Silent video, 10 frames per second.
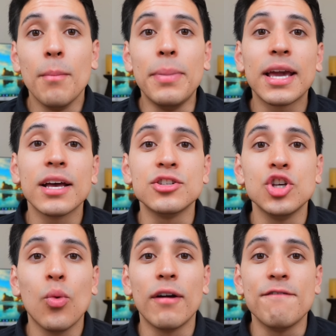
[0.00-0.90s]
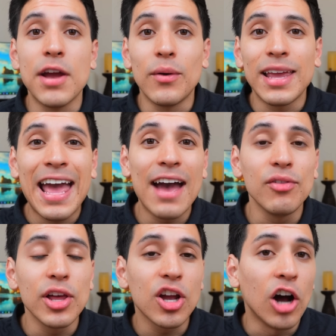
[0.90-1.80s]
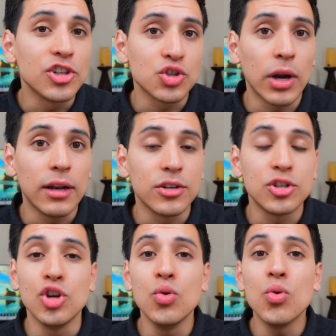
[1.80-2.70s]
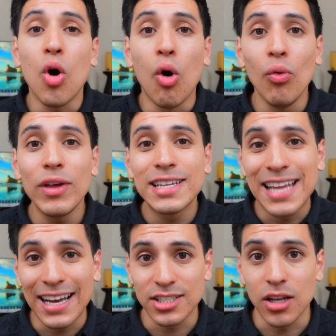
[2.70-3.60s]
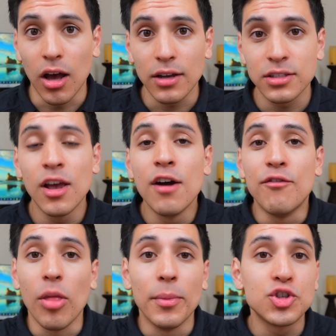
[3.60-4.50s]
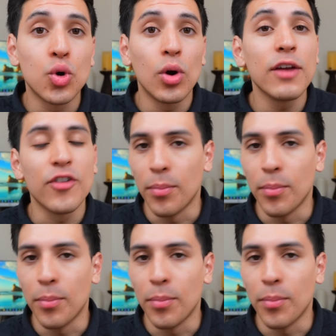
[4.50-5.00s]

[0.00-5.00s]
because you are very heavily concentrated to only tech stocks for the majority of your